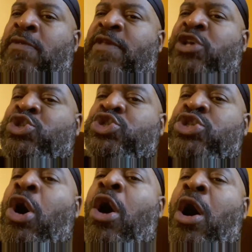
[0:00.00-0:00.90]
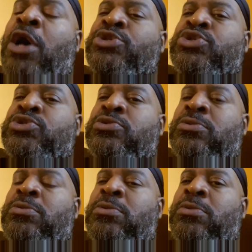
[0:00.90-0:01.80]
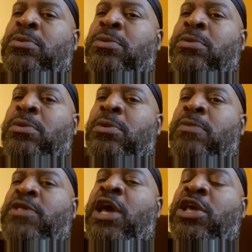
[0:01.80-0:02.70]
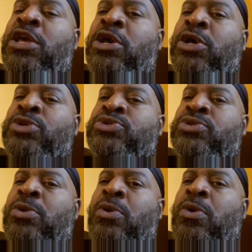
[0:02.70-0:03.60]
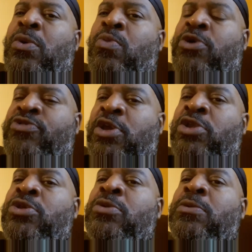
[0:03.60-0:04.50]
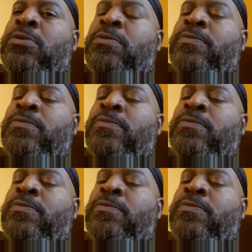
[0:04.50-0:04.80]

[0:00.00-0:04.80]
that source that is within you.